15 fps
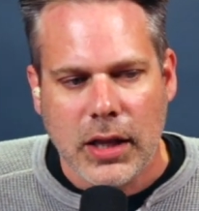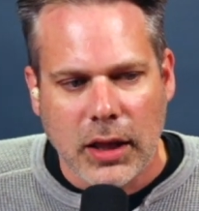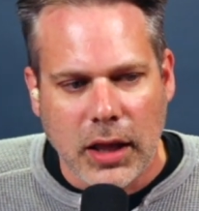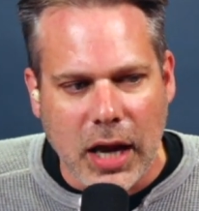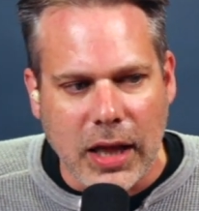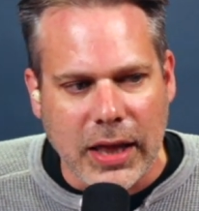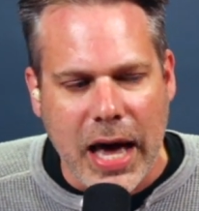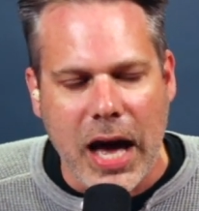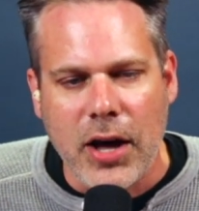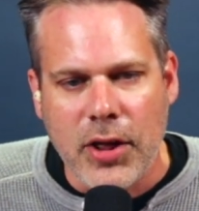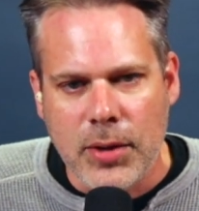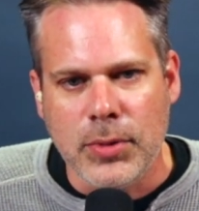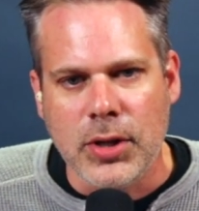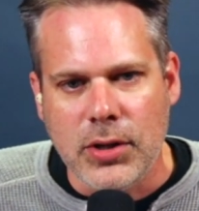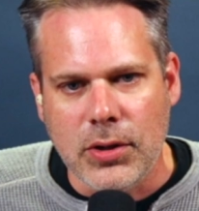Allow
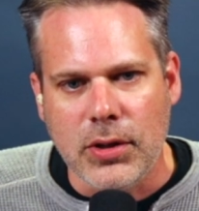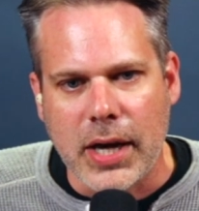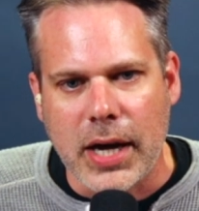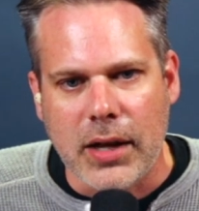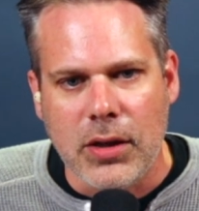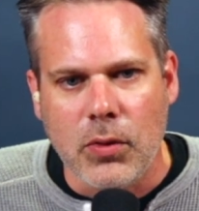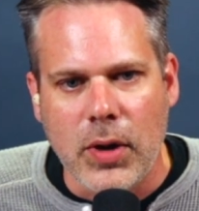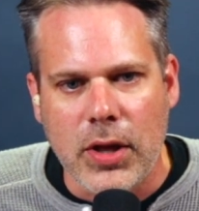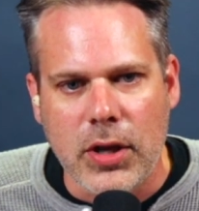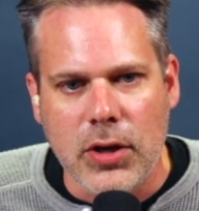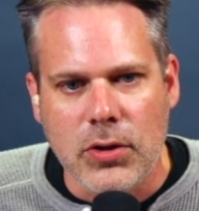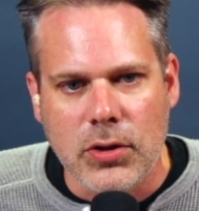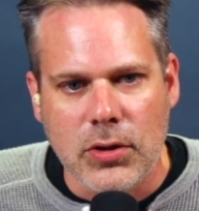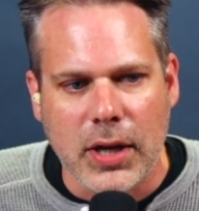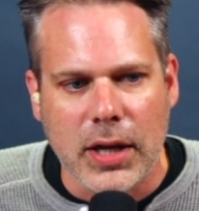them to do that. And the way that
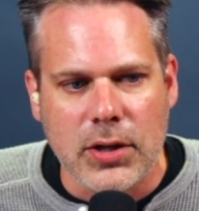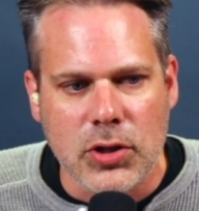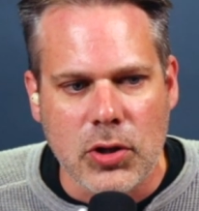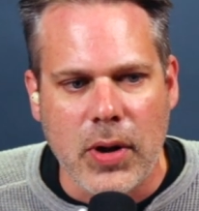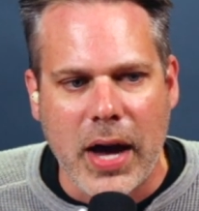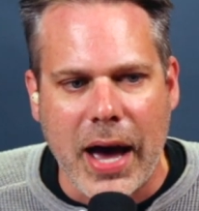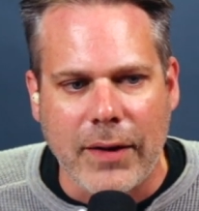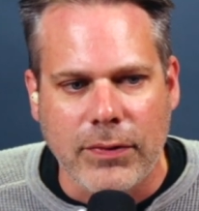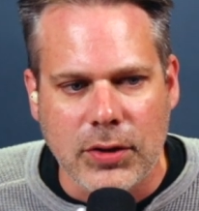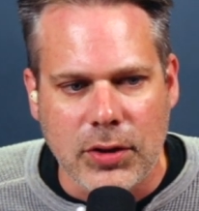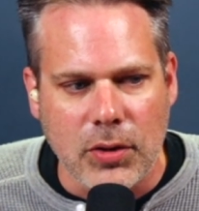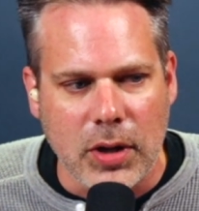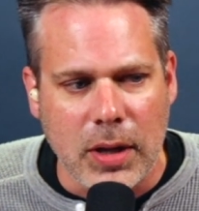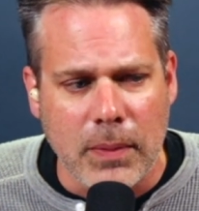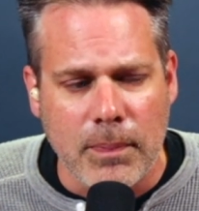you do that is you have
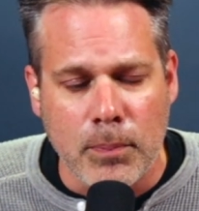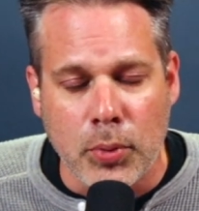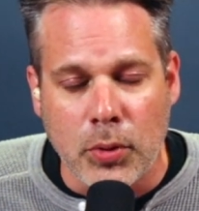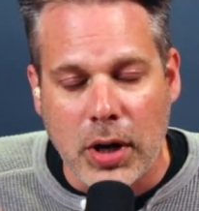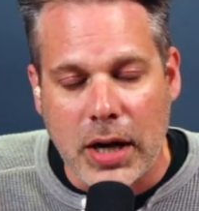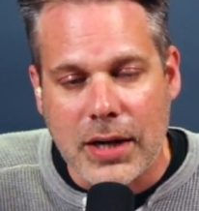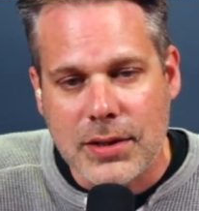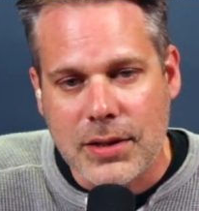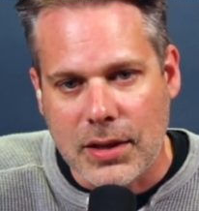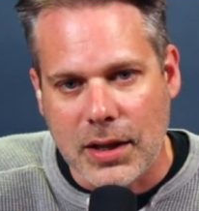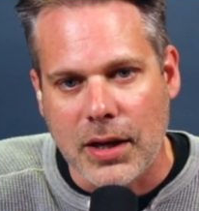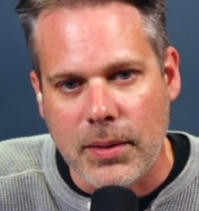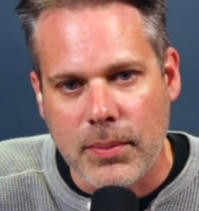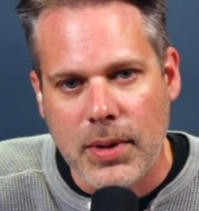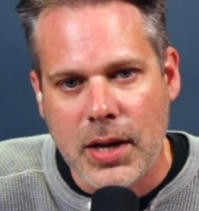to embrace
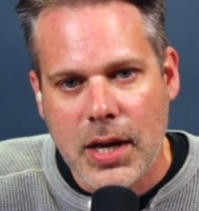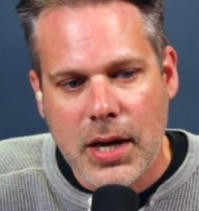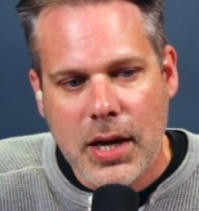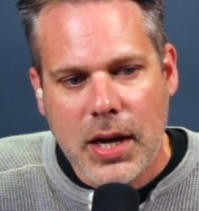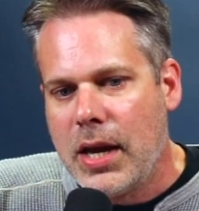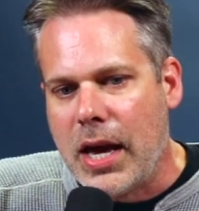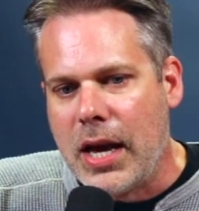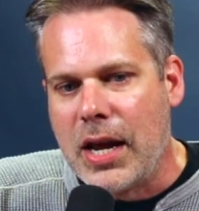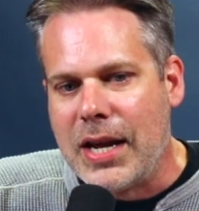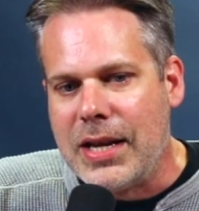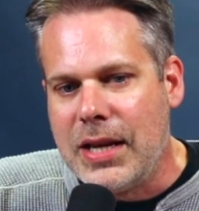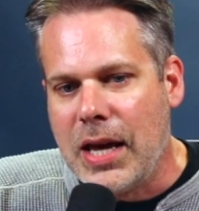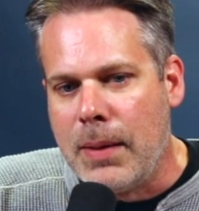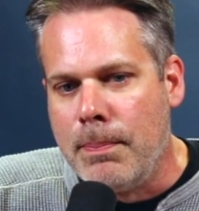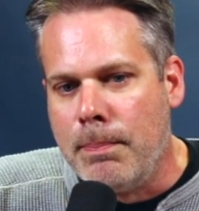them
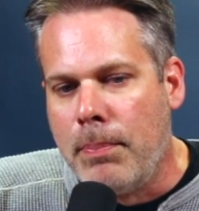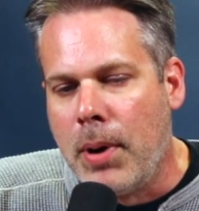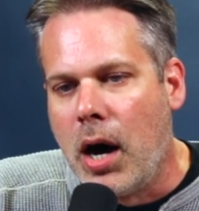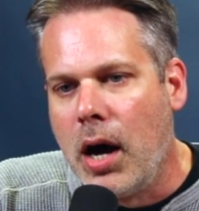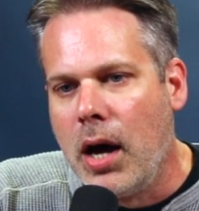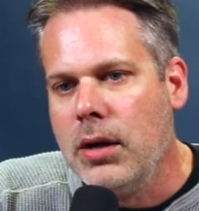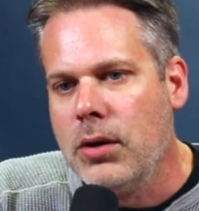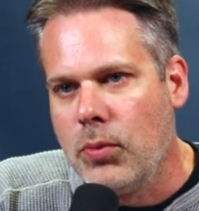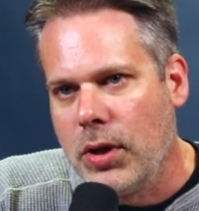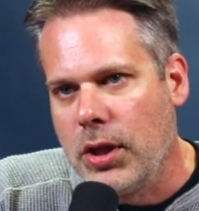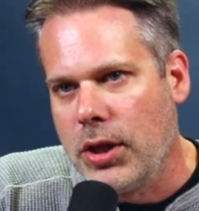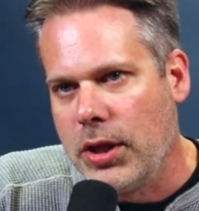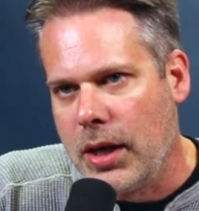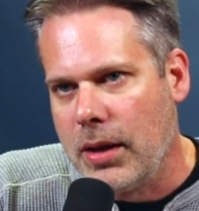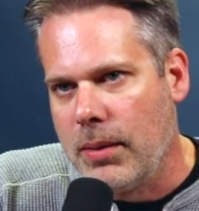and and bond
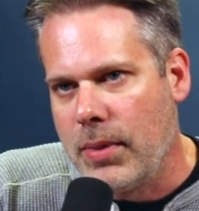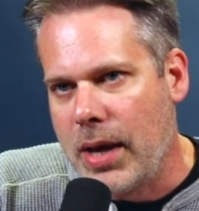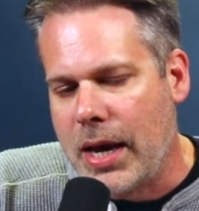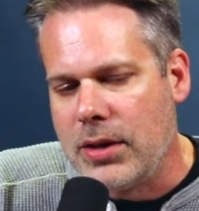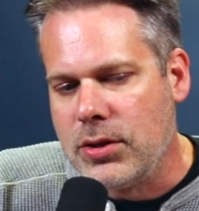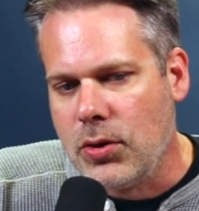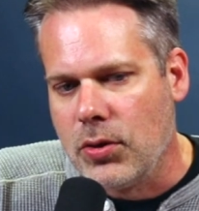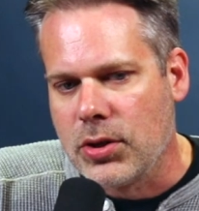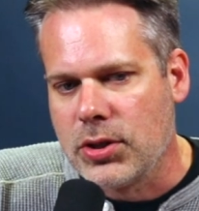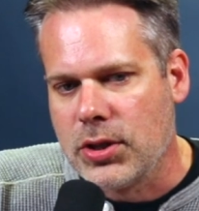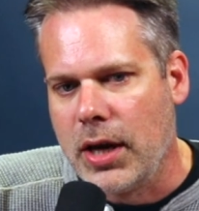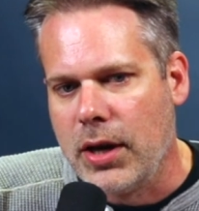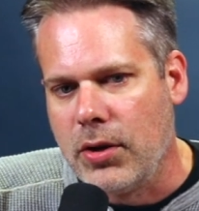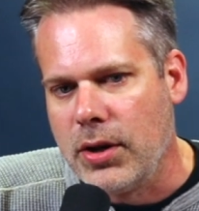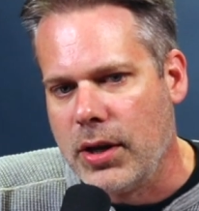with them as your
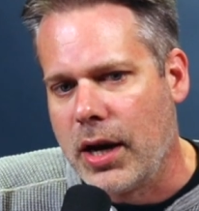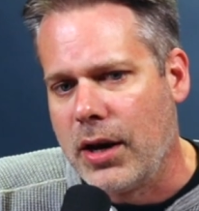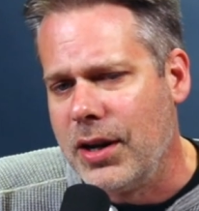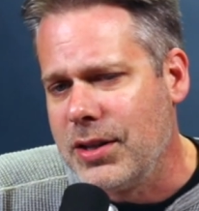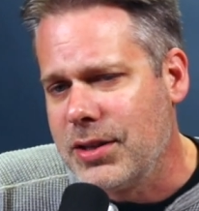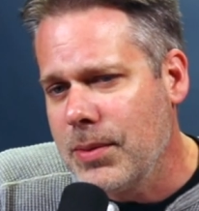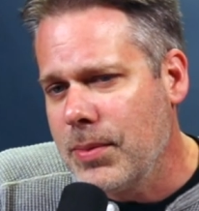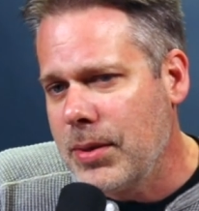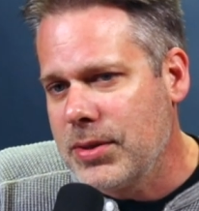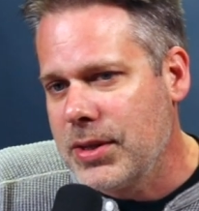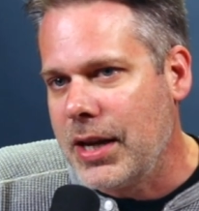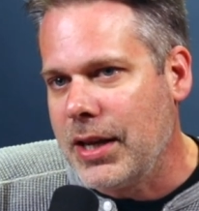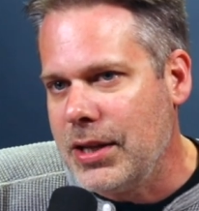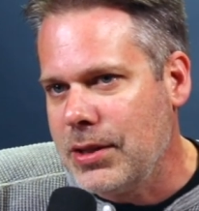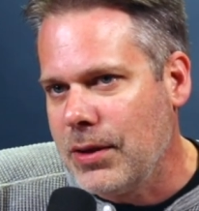son or daughter. It's sometimes
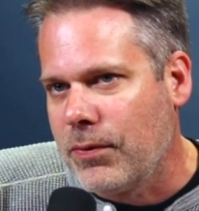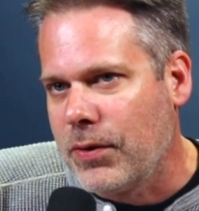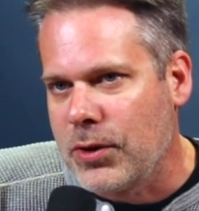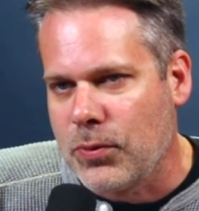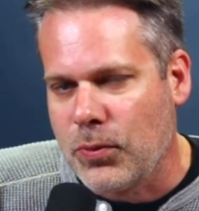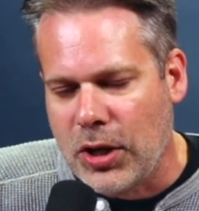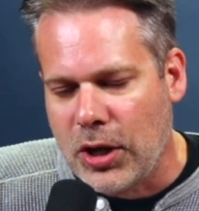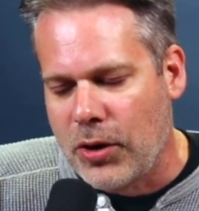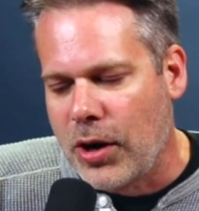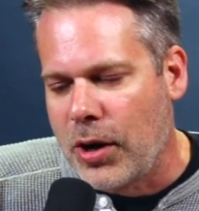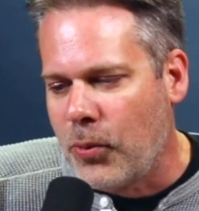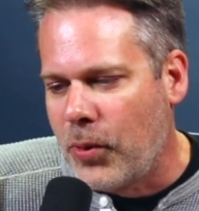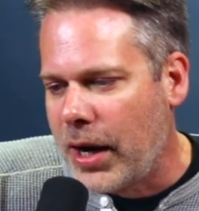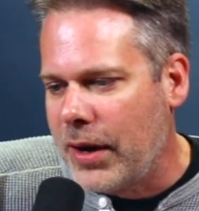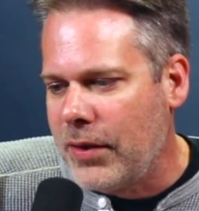not easy for us. You know,
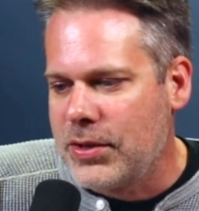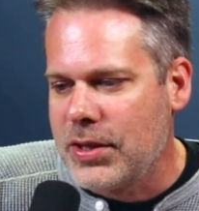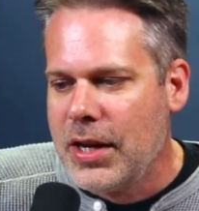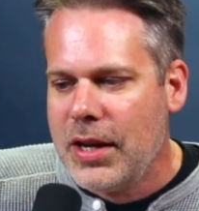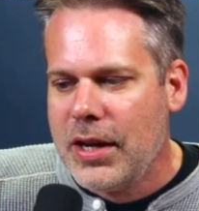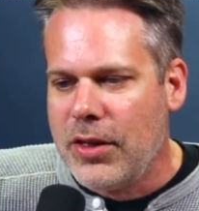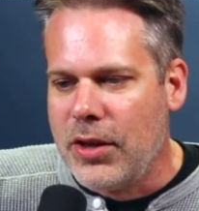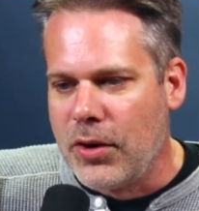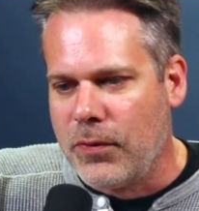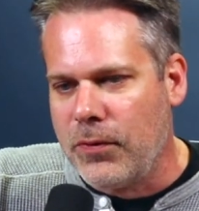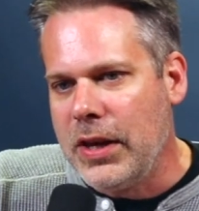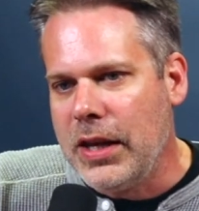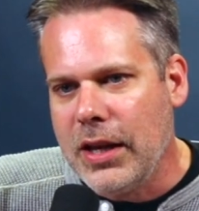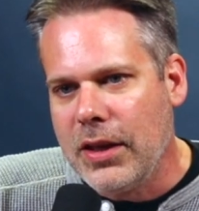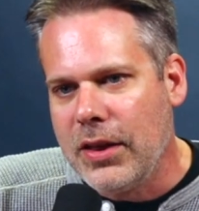our wives they're
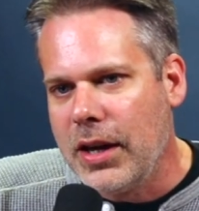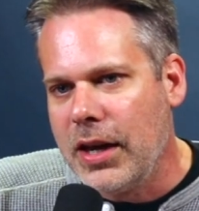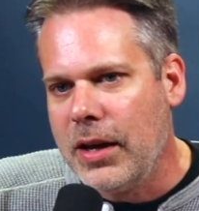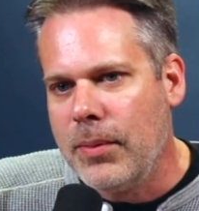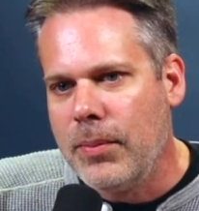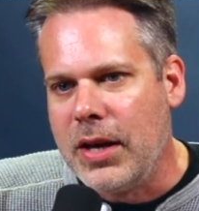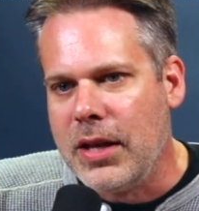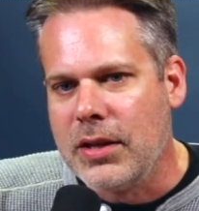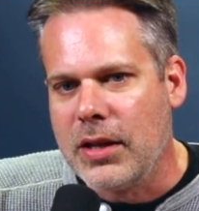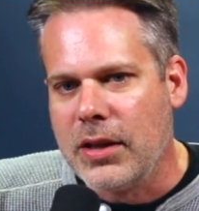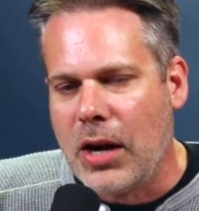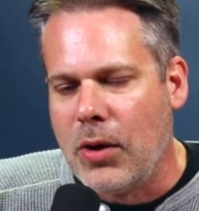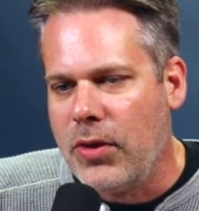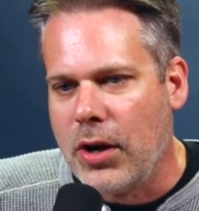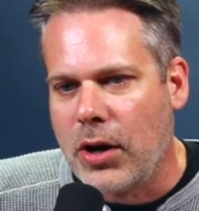feeding them and
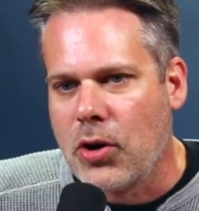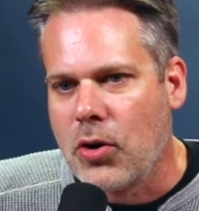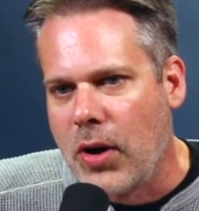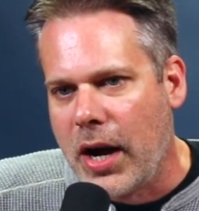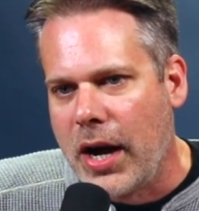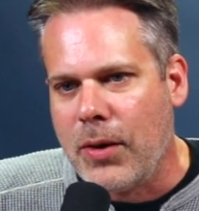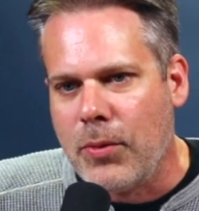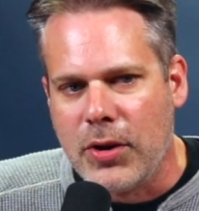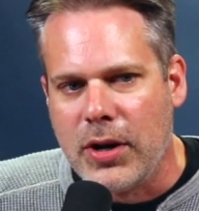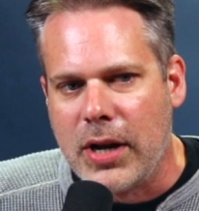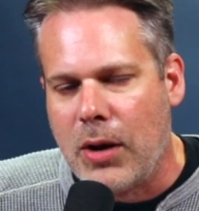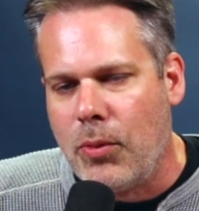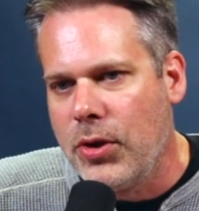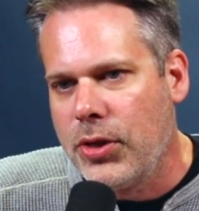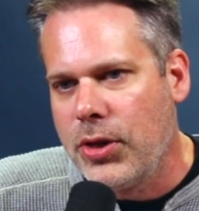they they're crying when they're
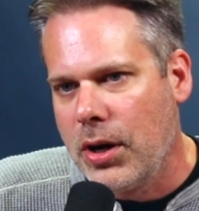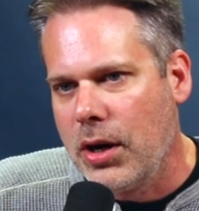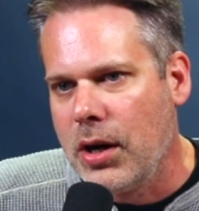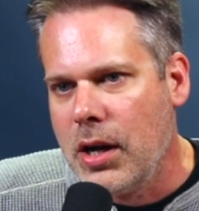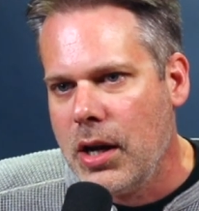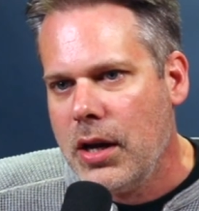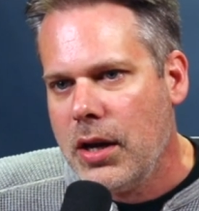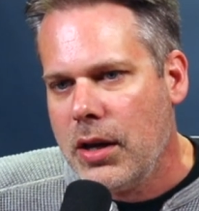not with their